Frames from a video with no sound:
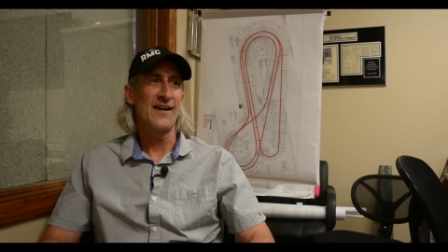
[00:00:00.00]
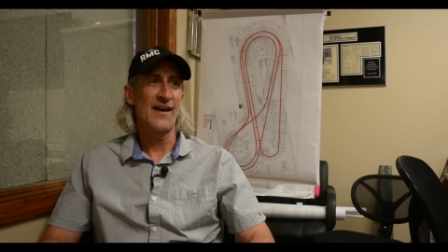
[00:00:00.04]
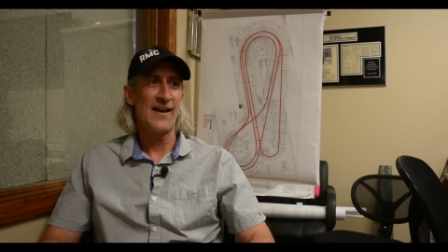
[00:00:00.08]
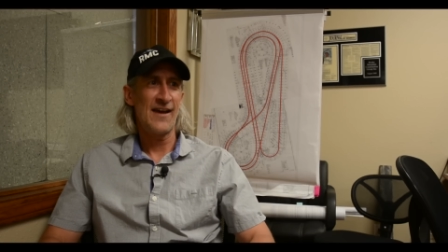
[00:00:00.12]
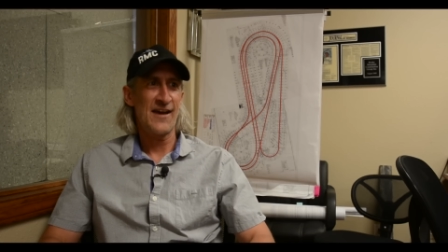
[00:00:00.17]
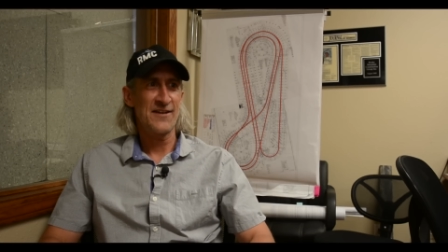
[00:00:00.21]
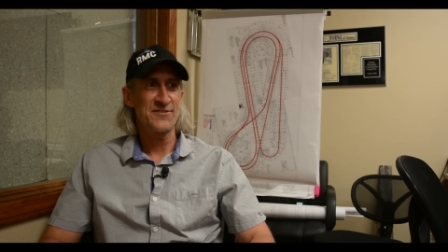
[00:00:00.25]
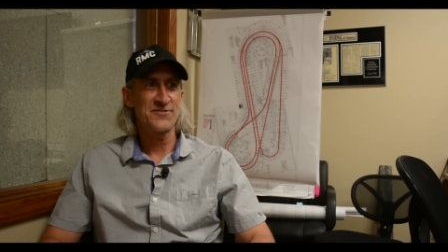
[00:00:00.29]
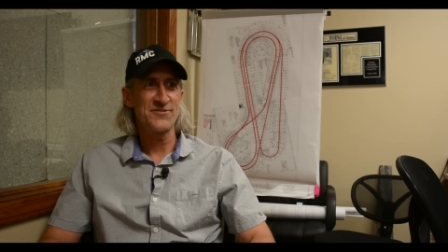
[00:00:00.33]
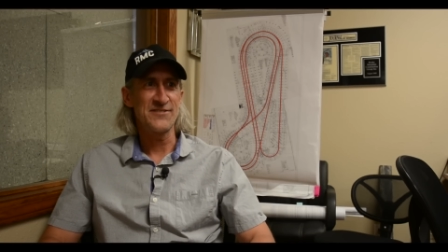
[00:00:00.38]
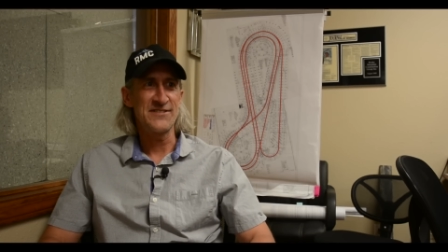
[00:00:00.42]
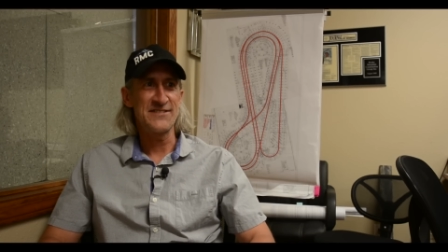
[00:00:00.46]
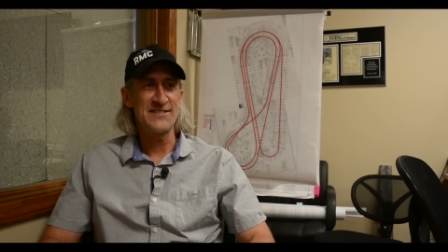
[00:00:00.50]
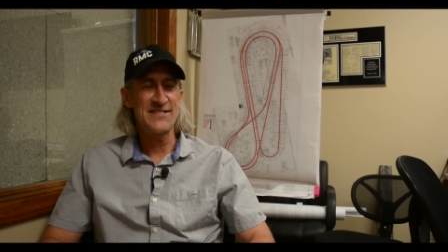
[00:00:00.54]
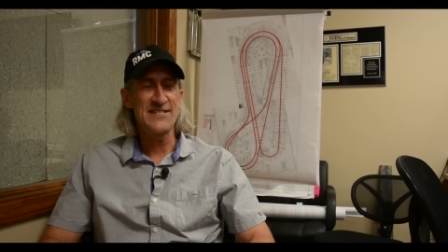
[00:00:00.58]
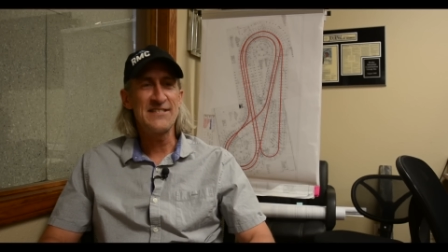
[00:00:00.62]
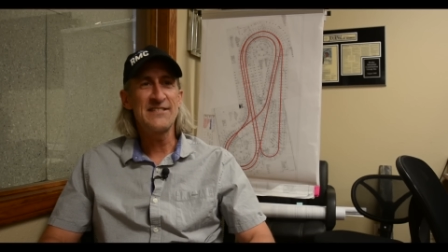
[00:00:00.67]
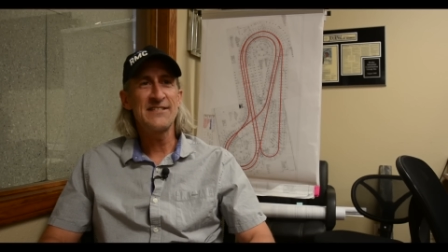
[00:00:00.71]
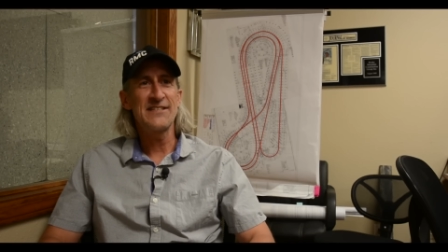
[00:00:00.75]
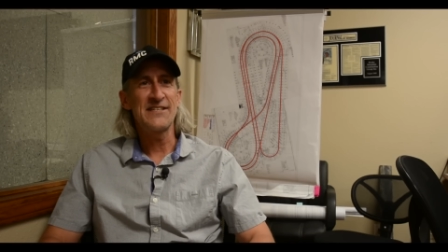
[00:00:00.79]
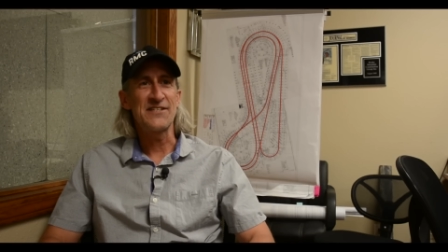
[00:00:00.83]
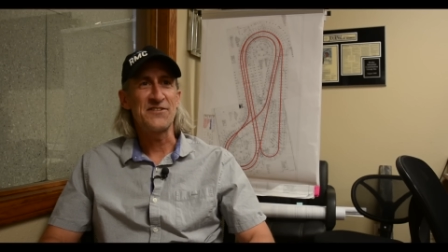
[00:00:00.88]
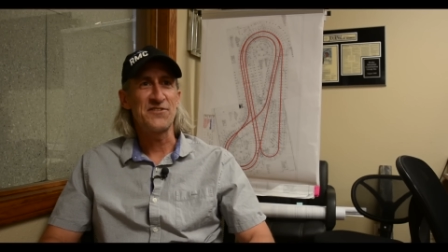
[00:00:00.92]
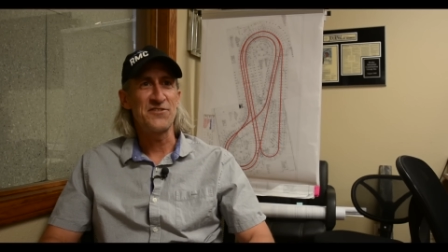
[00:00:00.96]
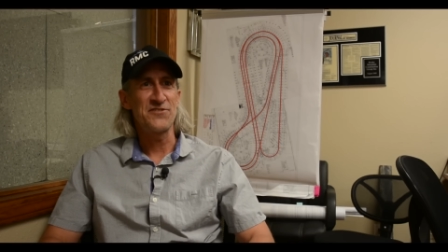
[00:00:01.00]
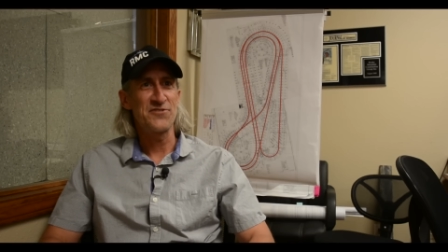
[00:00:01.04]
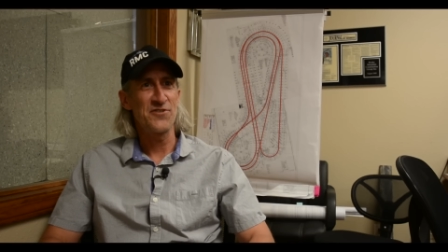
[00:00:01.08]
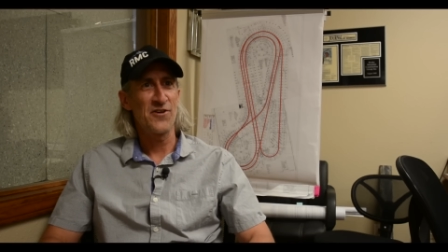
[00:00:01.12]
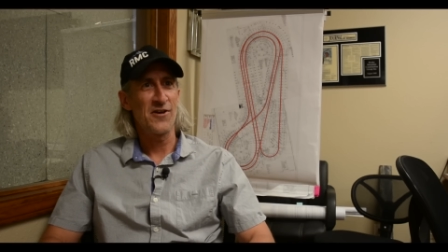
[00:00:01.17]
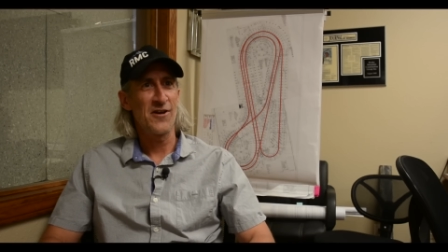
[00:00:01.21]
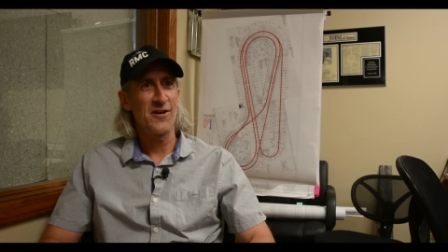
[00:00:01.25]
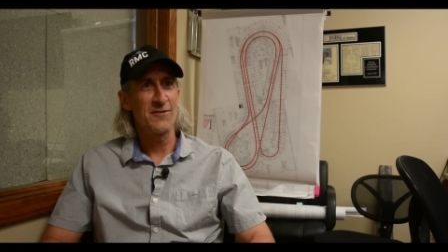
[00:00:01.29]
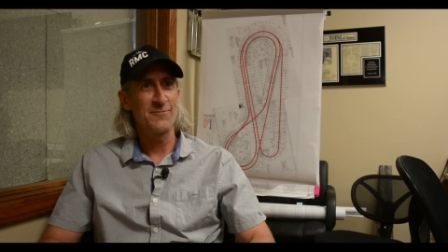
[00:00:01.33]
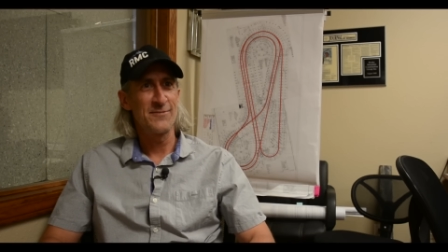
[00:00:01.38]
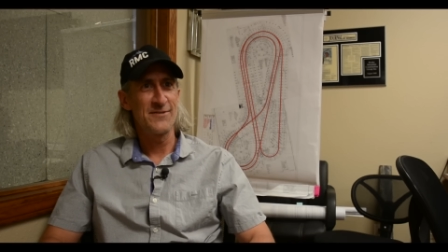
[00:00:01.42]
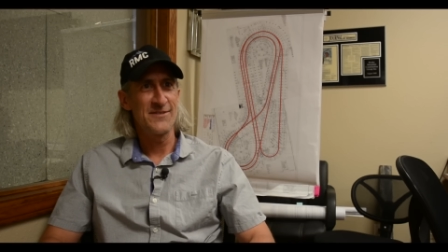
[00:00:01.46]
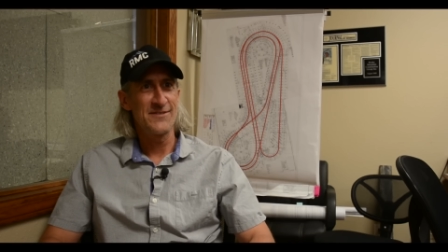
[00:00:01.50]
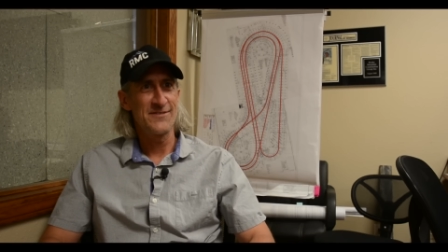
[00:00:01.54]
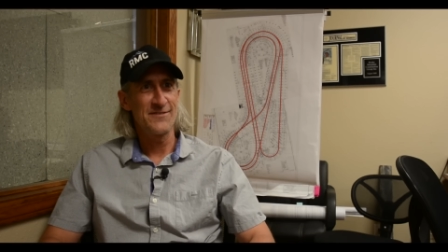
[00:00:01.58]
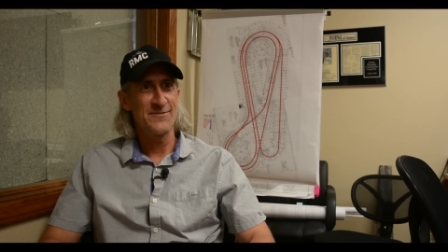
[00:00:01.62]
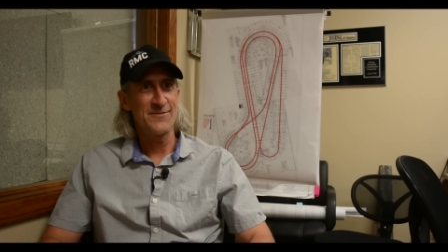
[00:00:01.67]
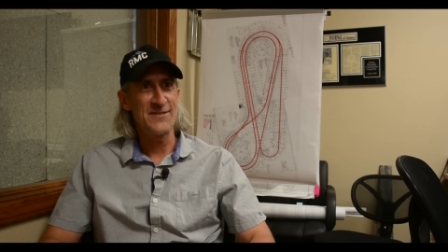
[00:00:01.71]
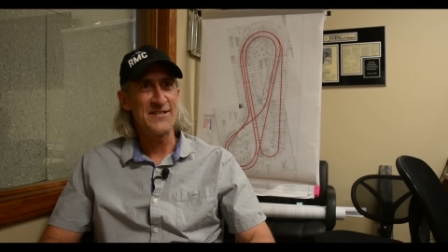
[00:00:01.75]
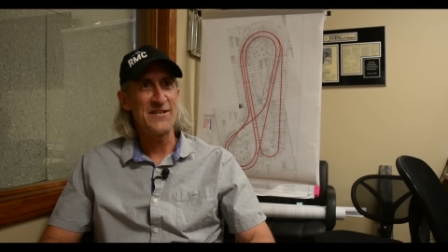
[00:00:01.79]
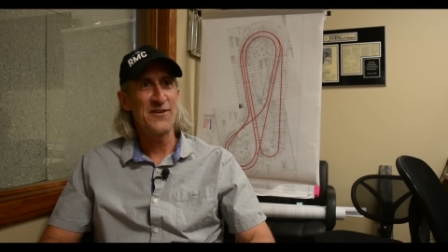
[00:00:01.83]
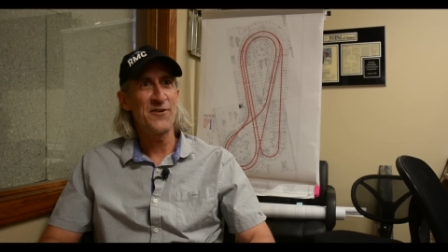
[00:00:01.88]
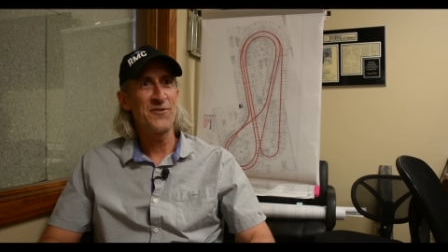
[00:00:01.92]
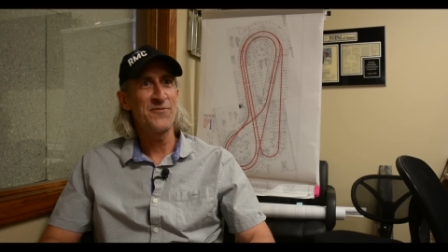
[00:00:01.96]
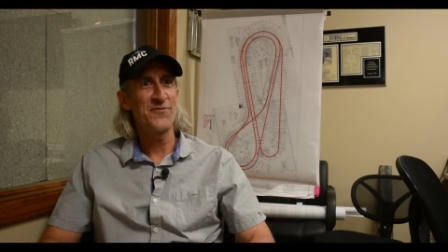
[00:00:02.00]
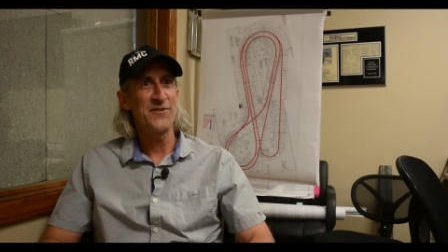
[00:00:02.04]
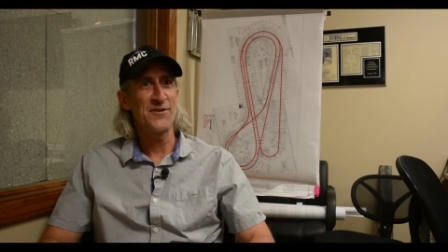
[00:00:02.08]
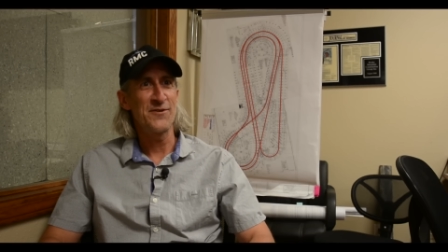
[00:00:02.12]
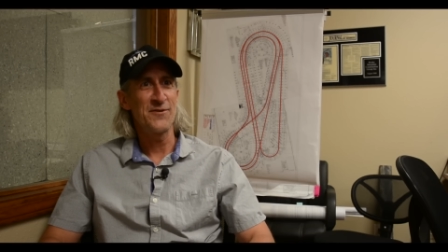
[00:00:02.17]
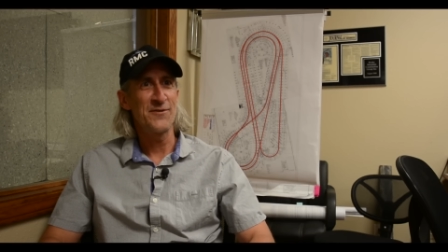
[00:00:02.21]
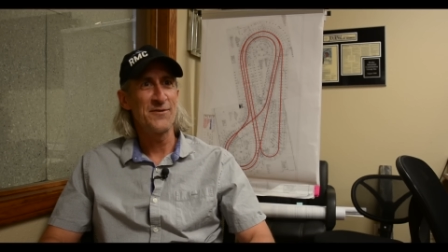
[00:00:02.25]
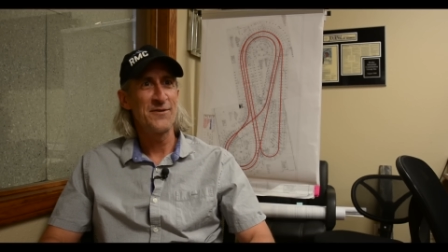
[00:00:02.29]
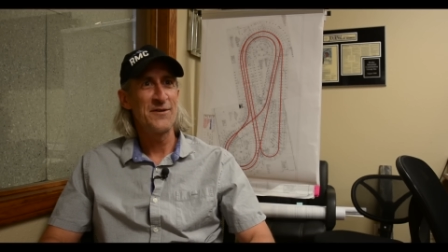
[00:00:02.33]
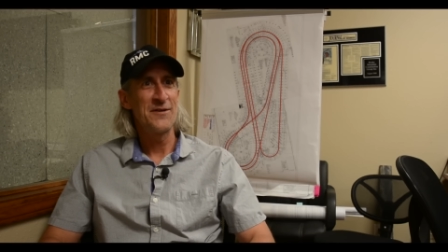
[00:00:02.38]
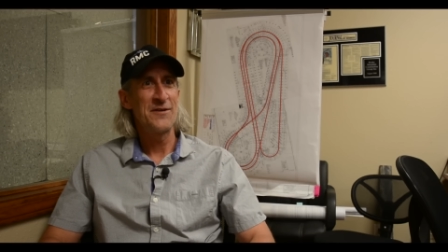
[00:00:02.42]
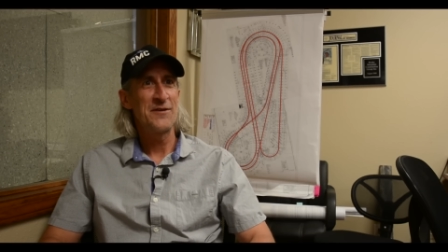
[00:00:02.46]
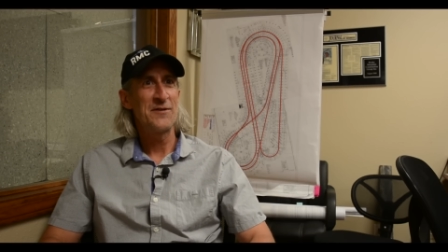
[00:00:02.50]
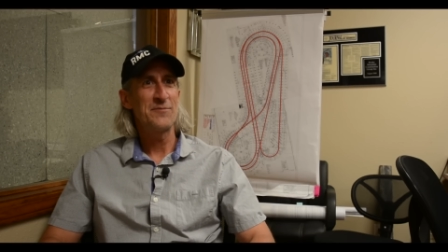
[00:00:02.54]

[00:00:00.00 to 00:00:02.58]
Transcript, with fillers: I actually didn't get the job in the interview